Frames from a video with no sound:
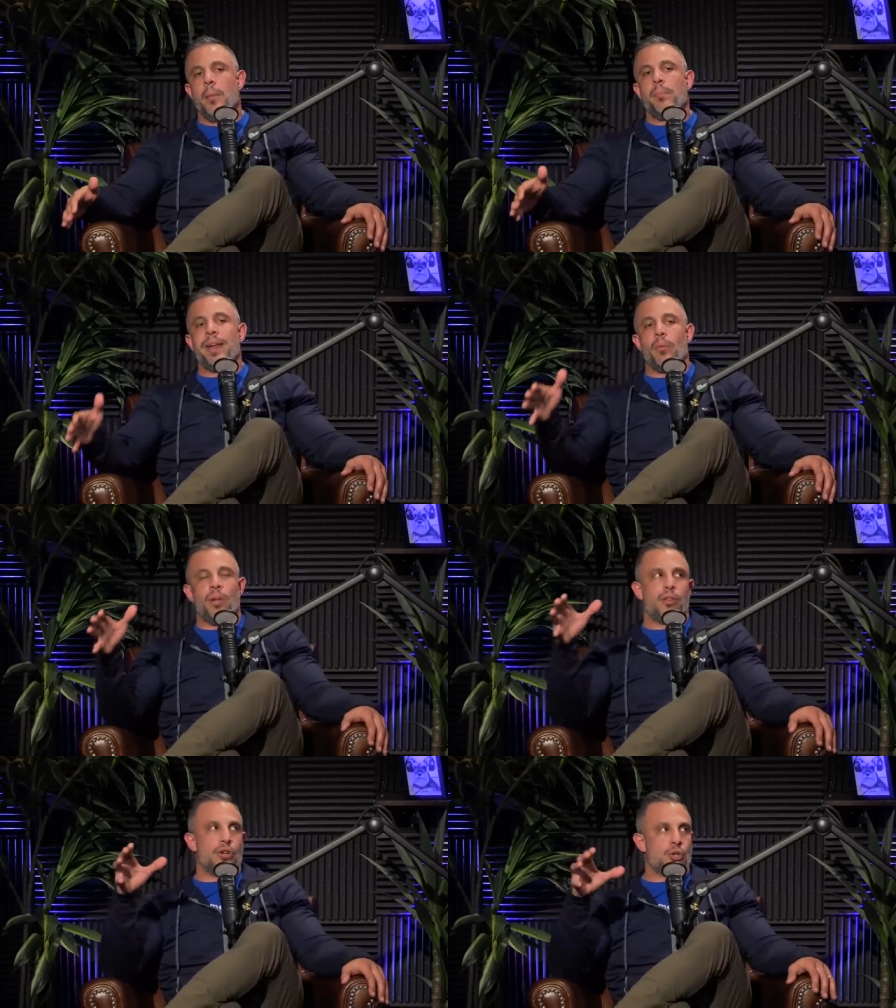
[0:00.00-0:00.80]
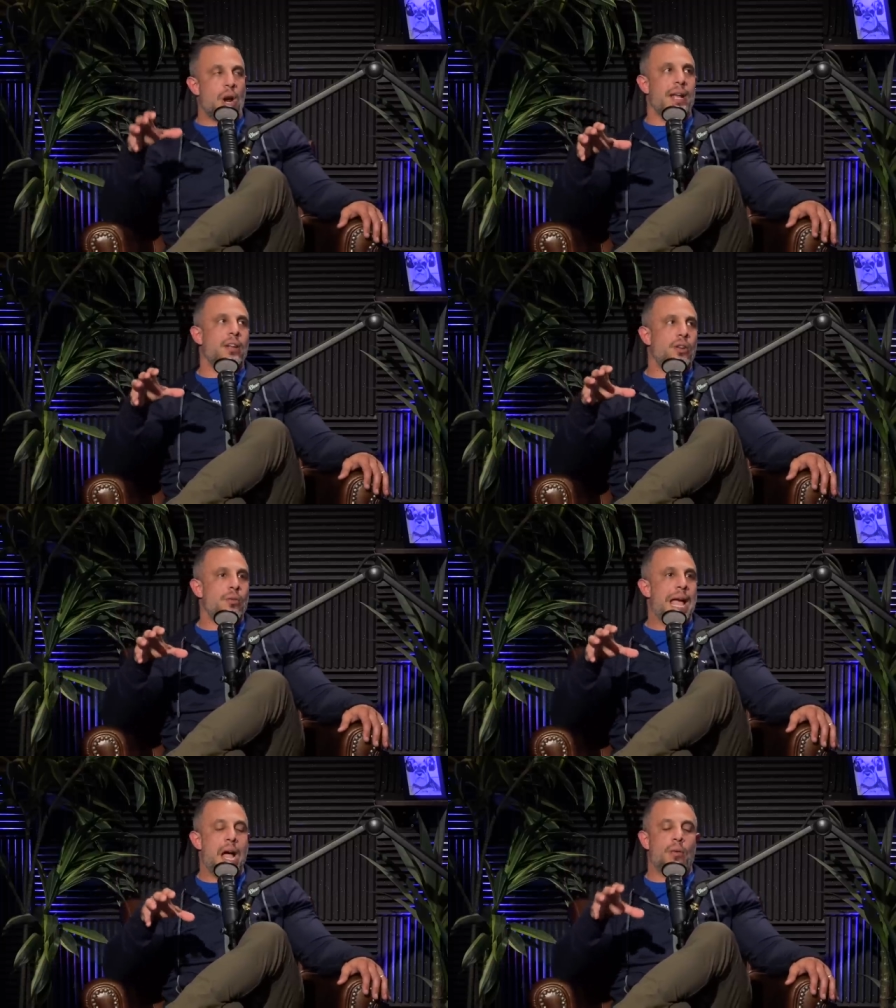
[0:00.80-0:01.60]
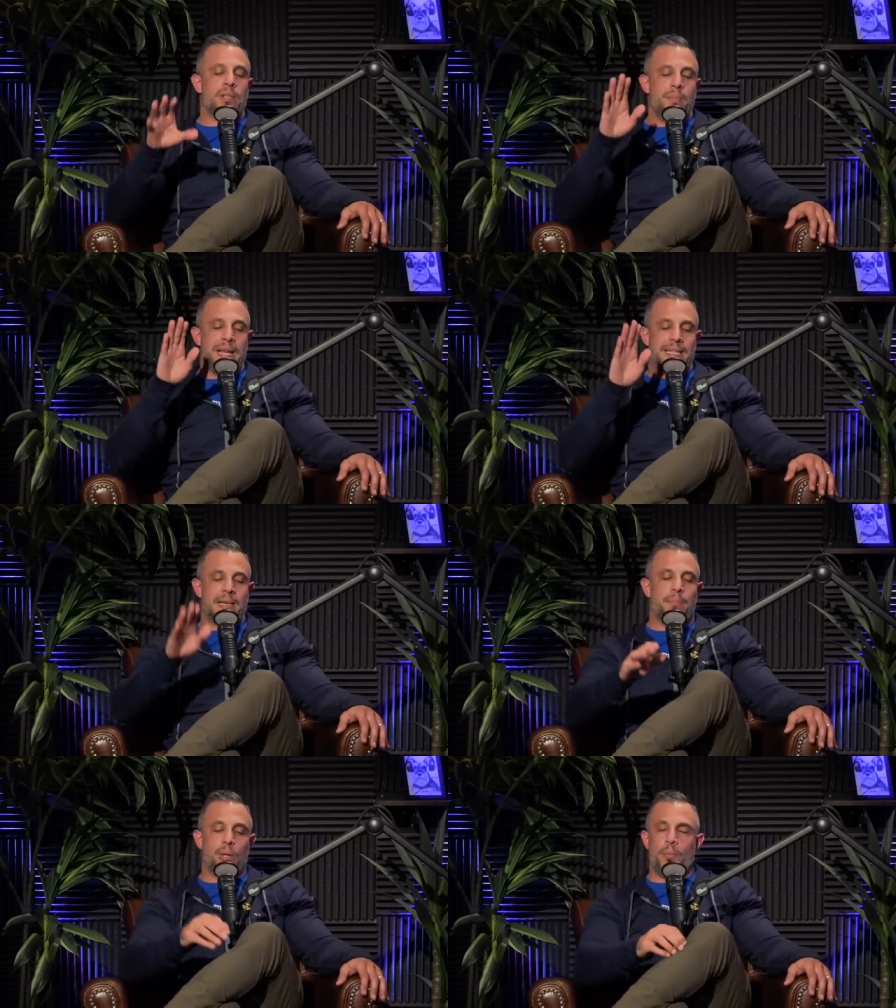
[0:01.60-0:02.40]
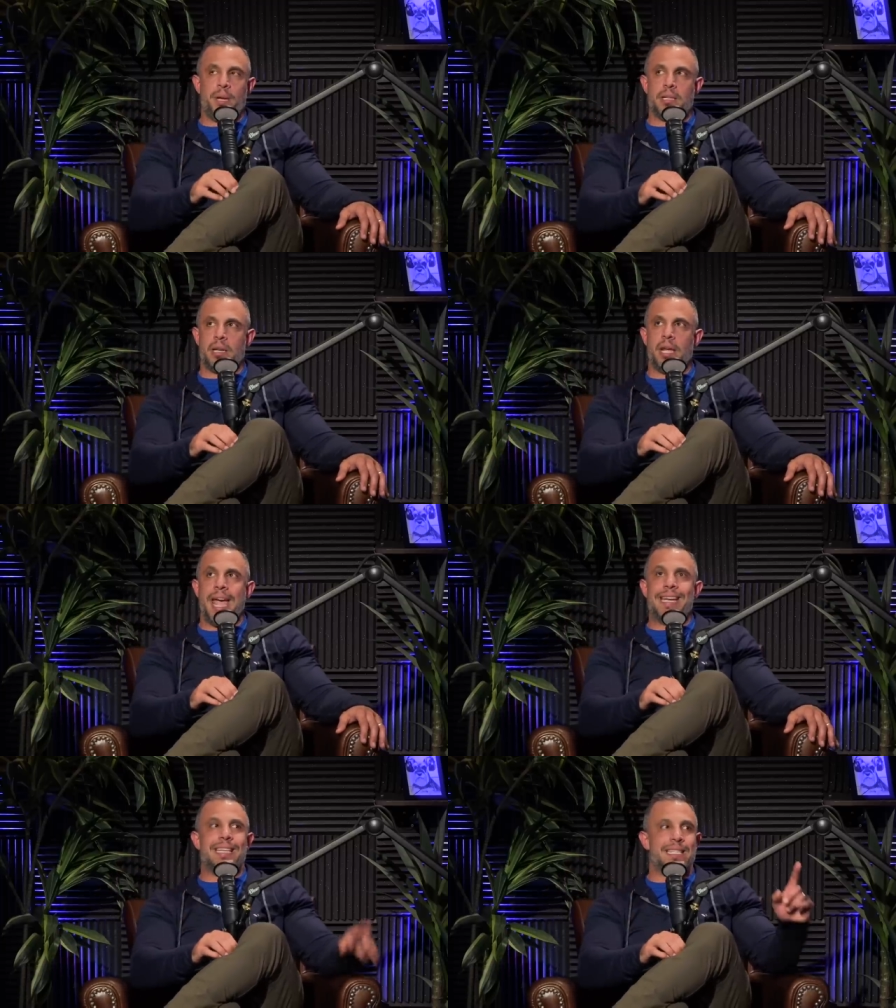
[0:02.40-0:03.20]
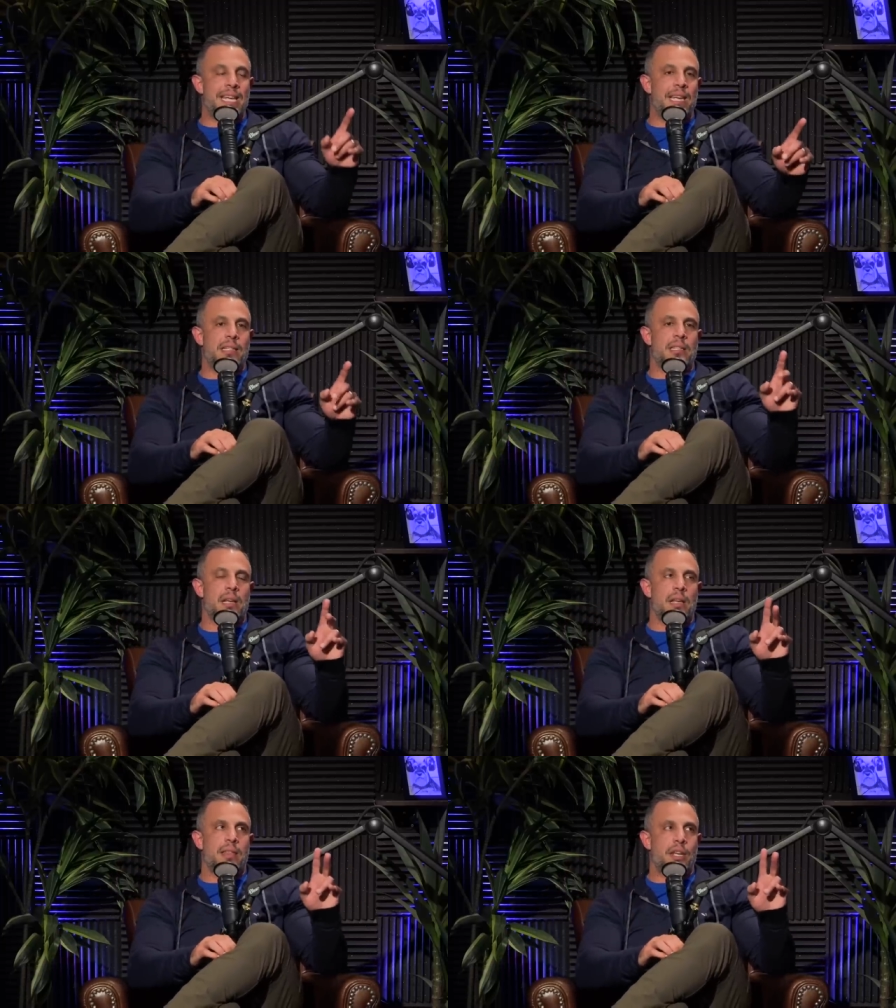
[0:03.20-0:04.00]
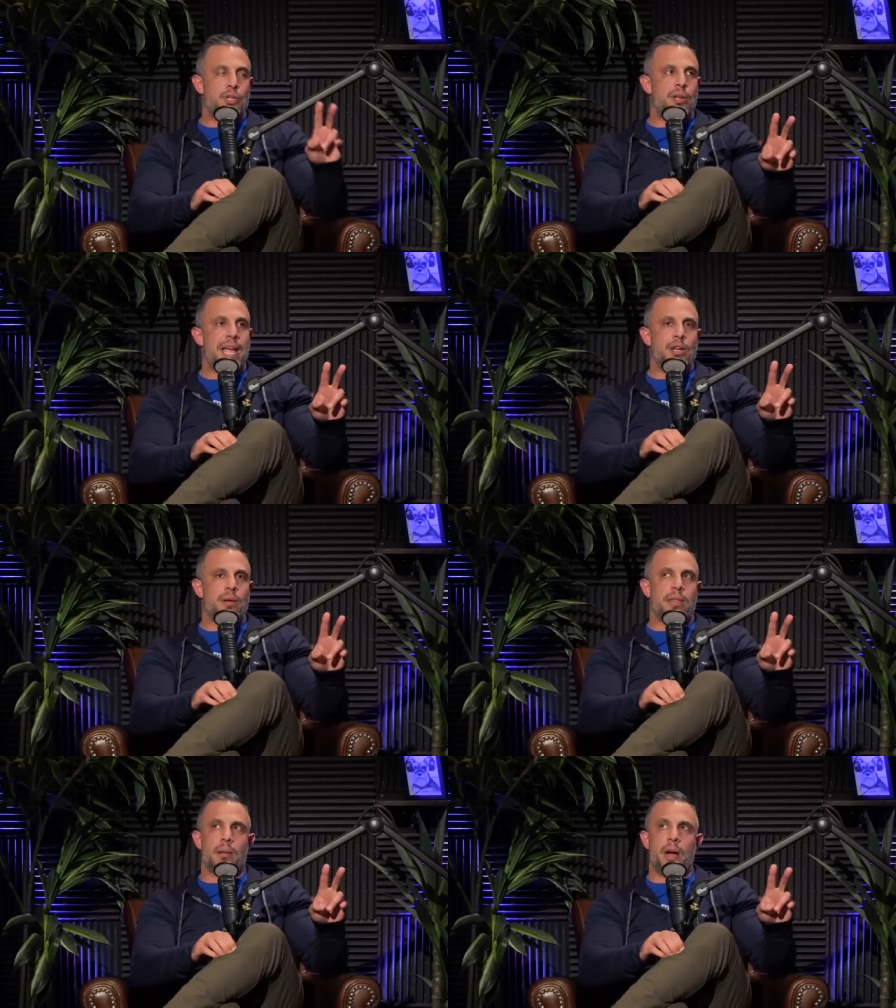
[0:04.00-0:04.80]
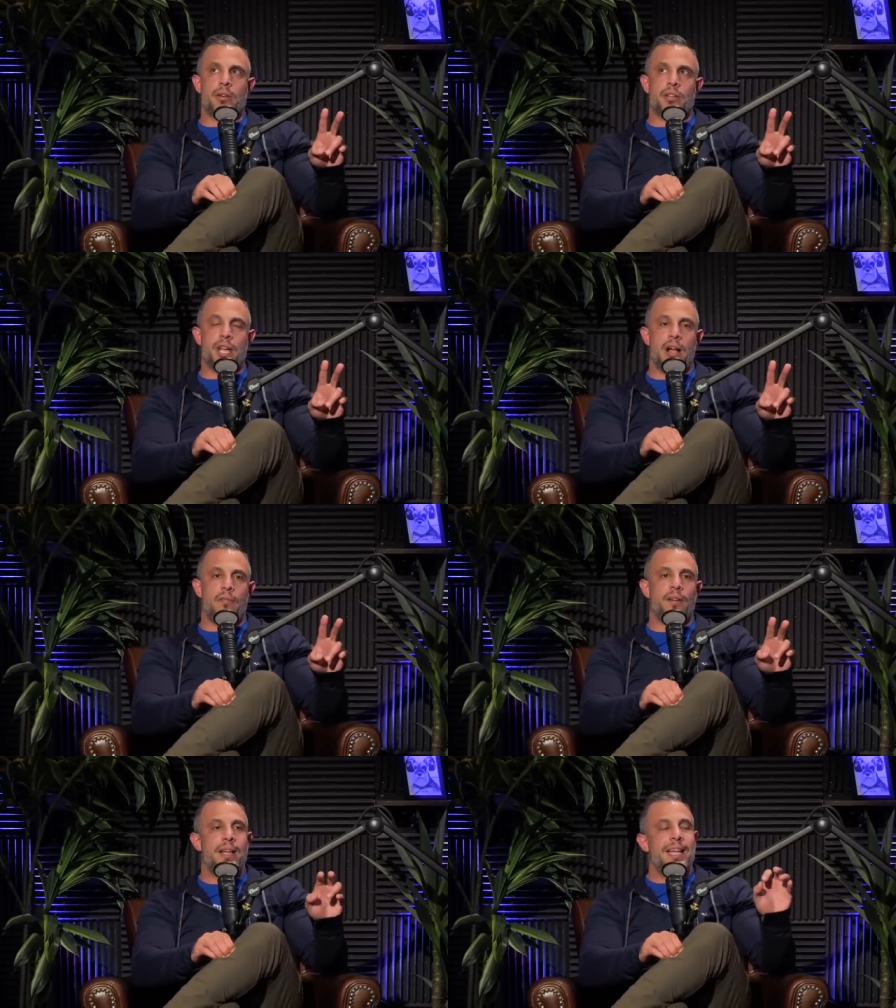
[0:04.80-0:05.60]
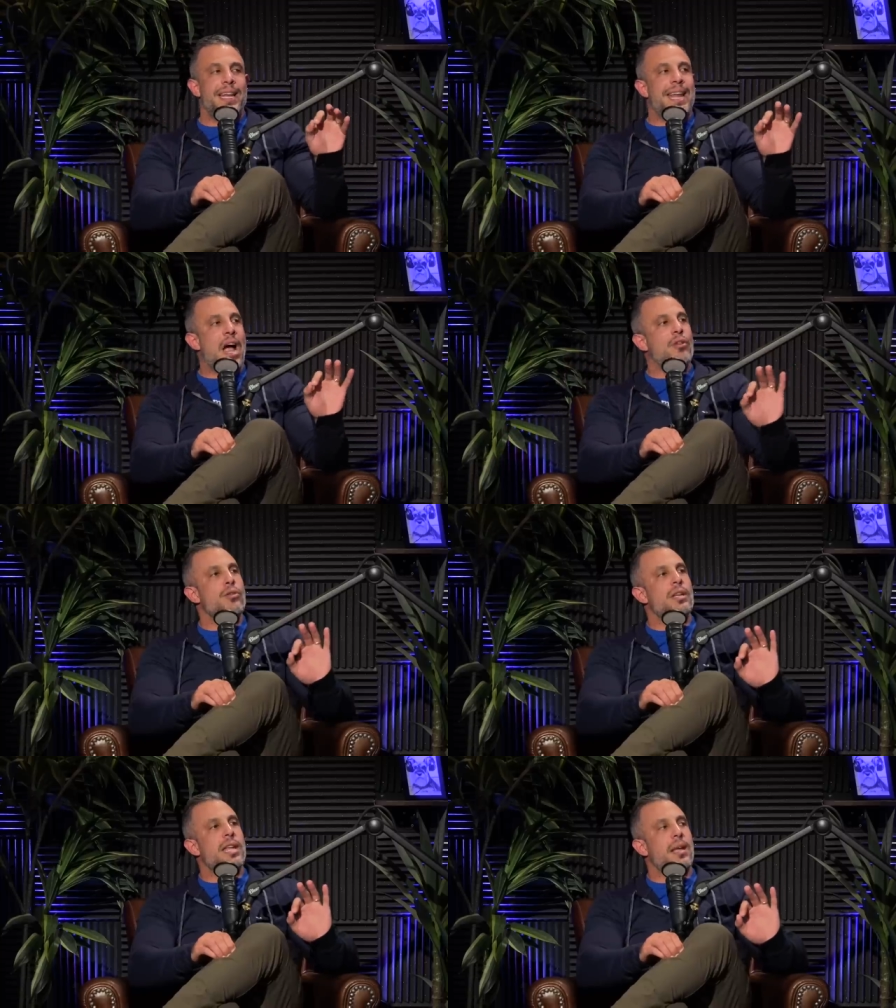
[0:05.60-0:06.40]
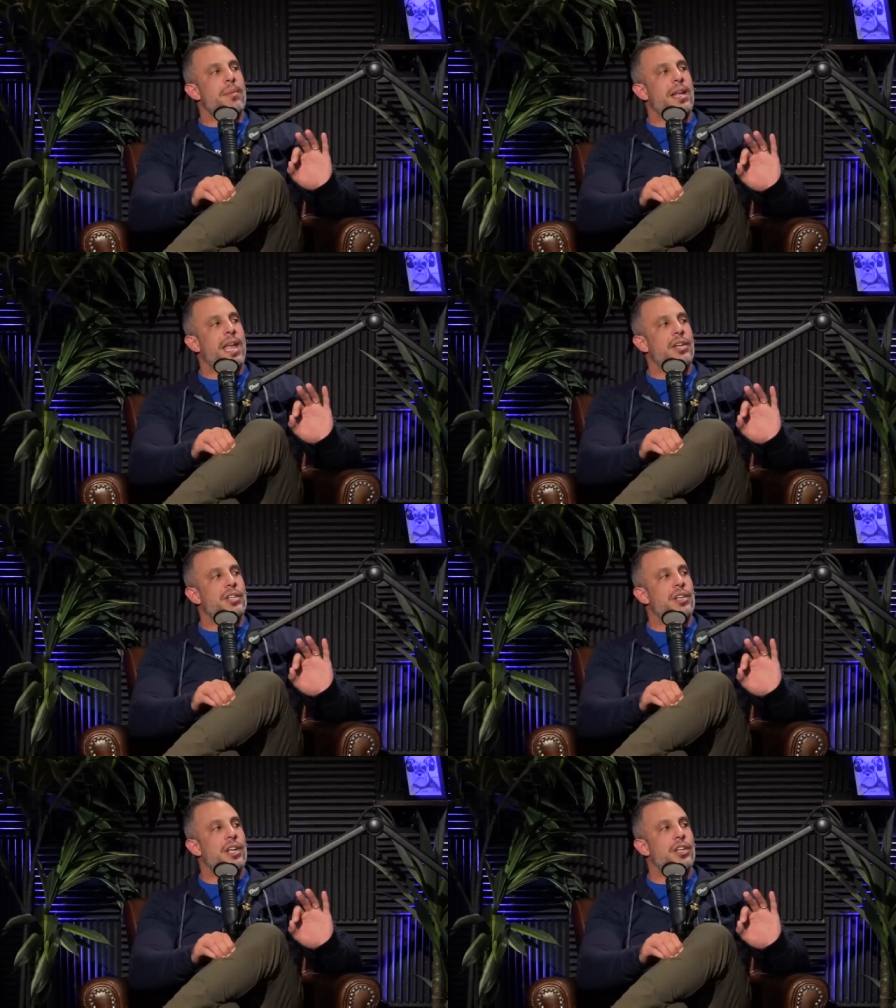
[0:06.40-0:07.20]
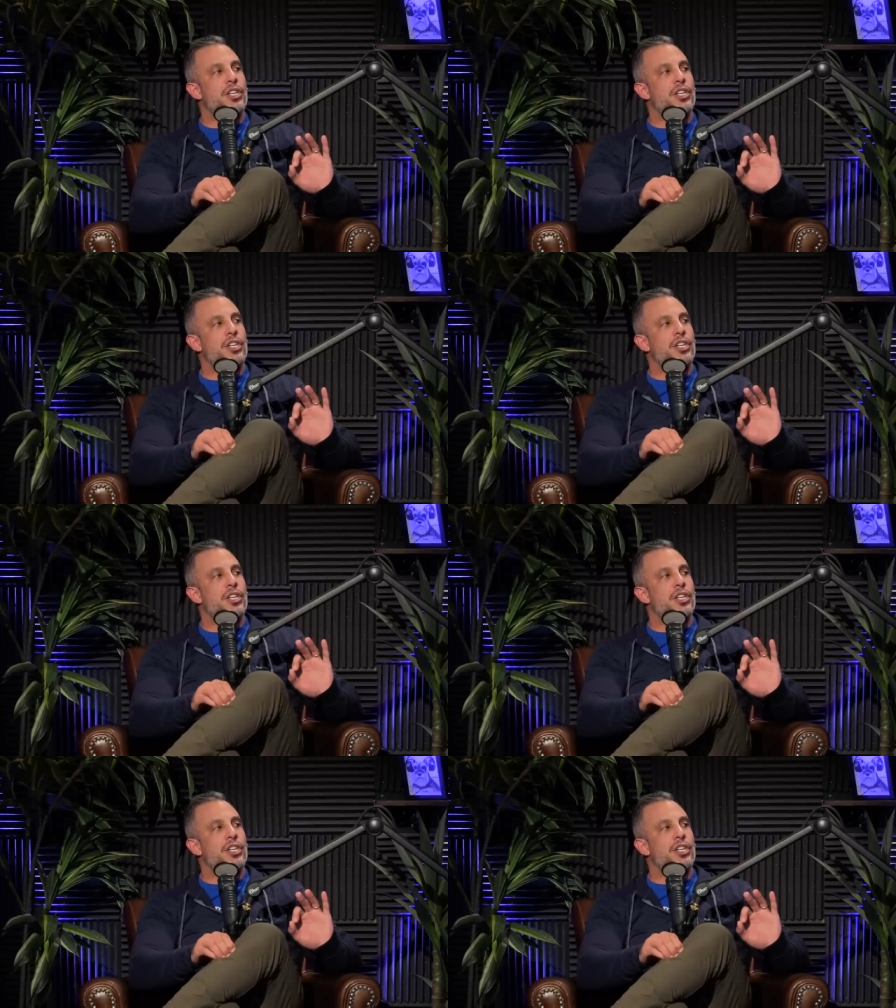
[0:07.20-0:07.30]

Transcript: But what they're trying to do now is make simple obesity a disease that you can't do anything about yourself. Now you can take a medication